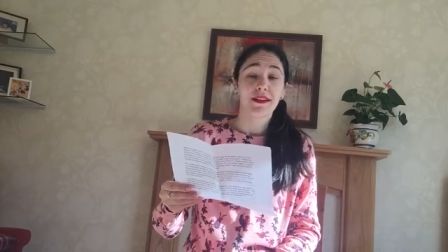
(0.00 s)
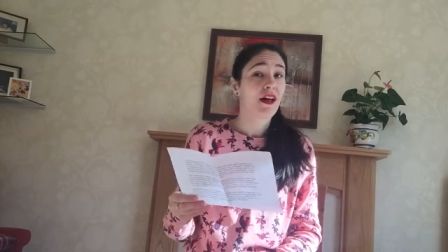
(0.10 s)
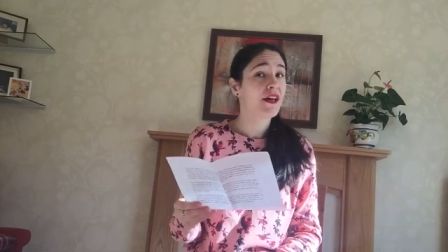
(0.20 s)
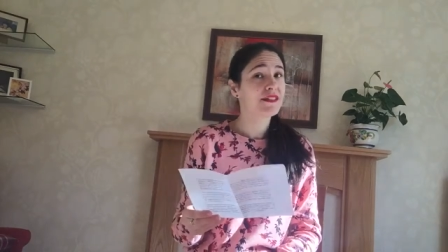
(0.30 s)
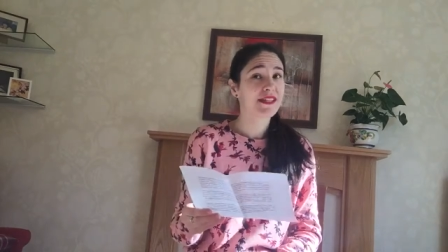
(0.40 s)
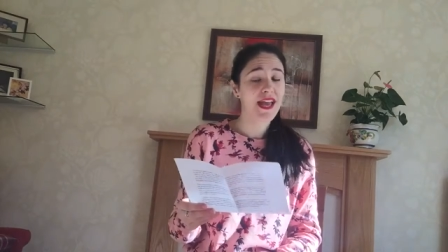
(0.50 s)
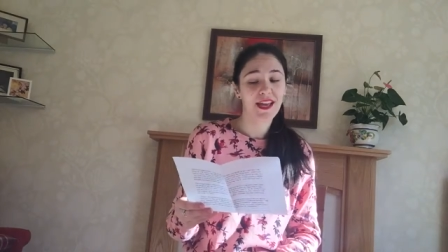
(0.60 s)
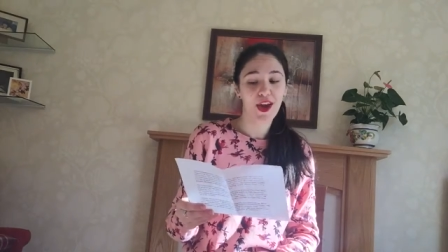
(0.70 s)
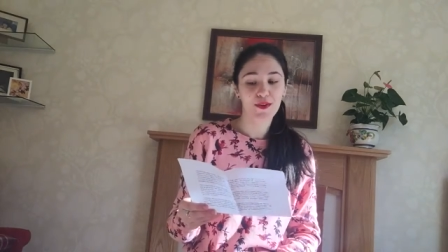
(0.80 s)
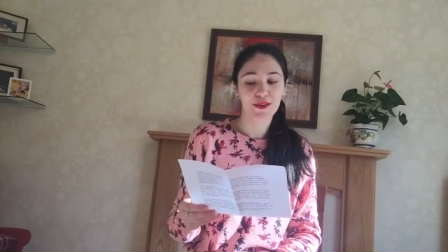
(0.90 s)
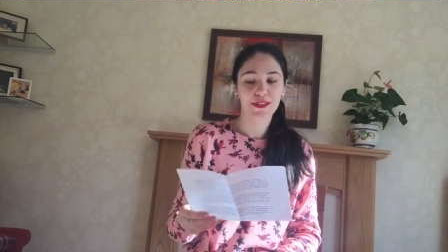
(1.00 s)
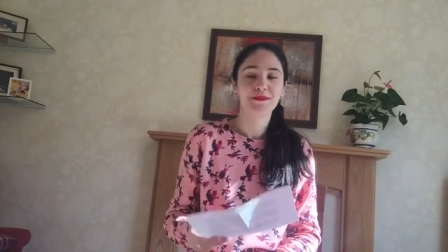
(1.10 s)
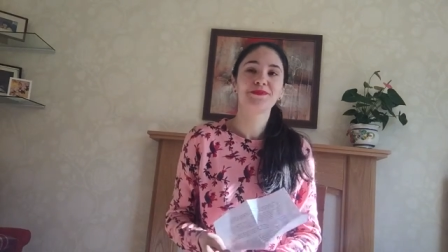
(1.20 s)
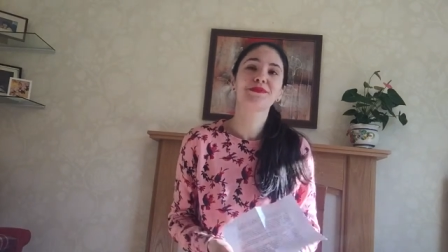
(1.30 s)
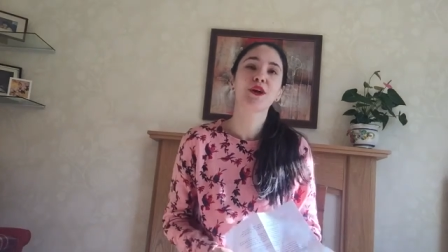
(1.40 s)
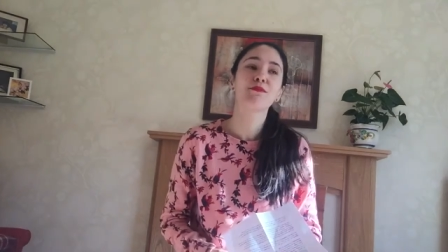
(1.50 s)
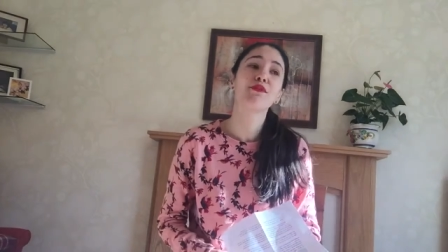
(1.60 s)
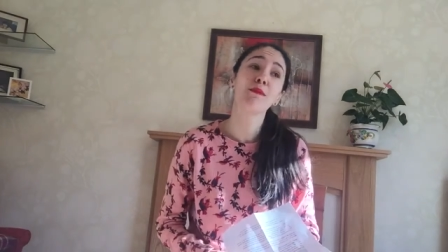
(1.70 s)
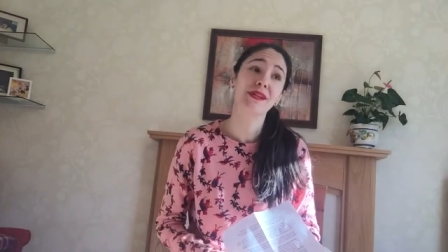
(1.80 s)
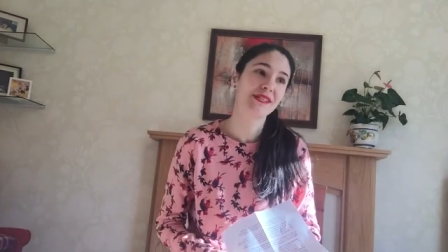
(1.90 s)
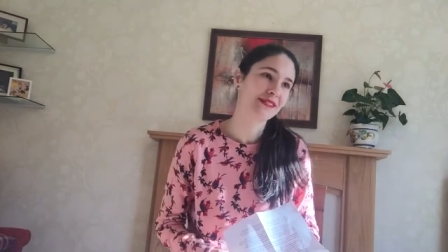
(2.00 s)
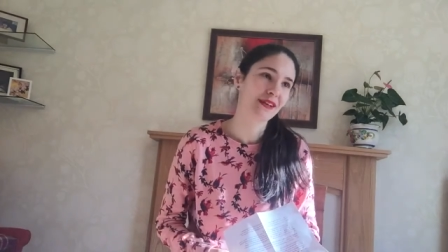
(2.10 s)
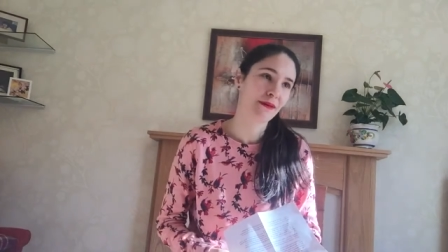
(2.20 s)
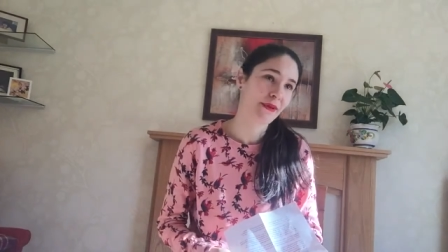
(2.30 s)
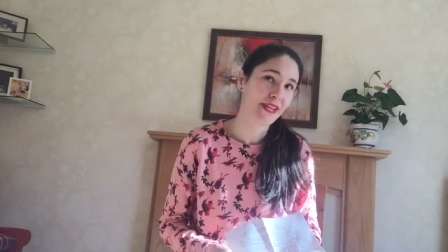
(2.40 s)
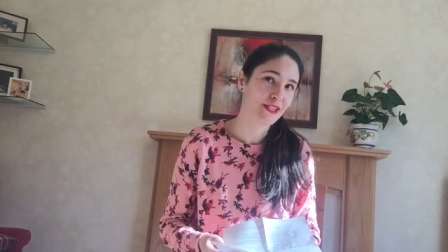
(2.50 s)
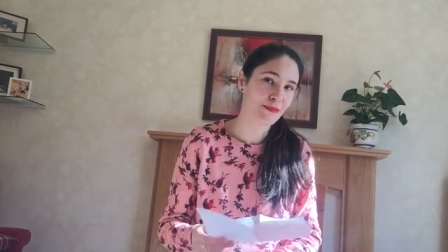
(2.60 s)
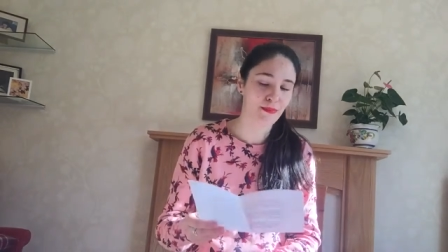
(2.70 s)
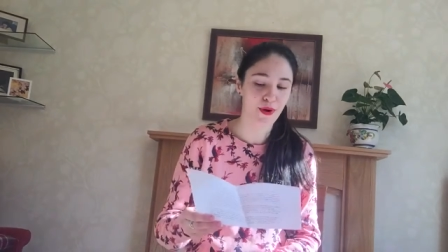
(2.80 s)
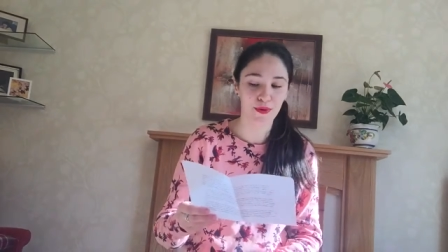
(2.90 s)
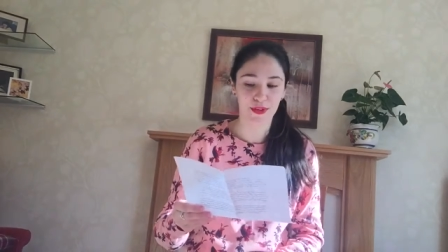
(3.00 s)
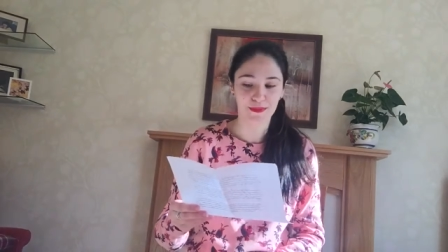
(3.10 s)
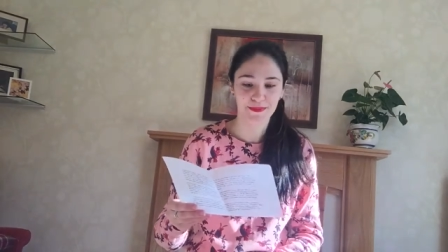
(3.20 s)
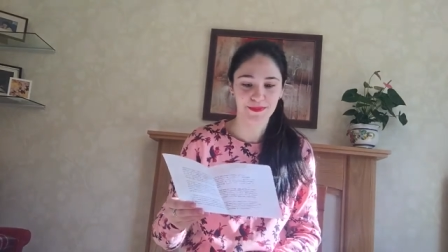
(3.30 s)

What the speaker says: Like the saying goes, promises are made to be broken.